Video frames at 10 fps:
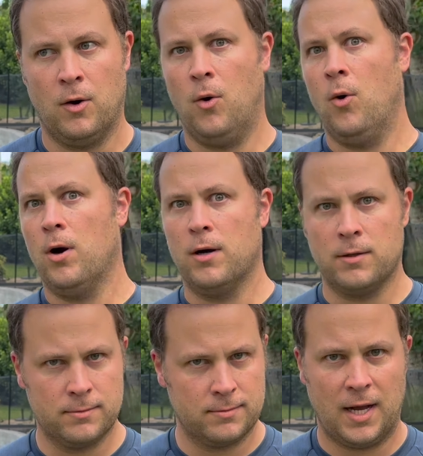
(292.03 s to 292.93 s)
or
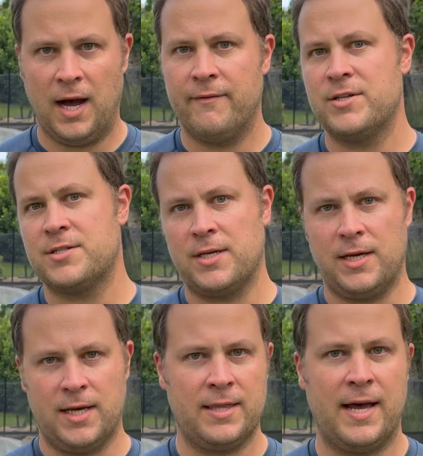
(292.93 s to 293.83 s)
obviously
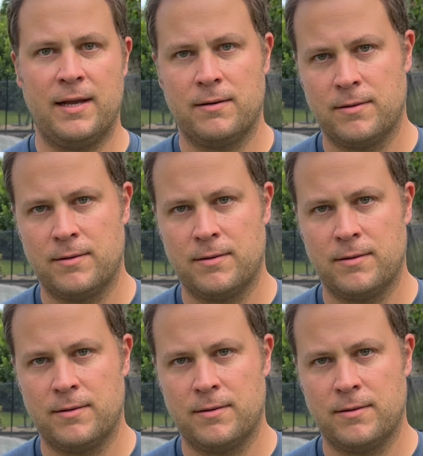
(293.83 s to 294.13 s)
in that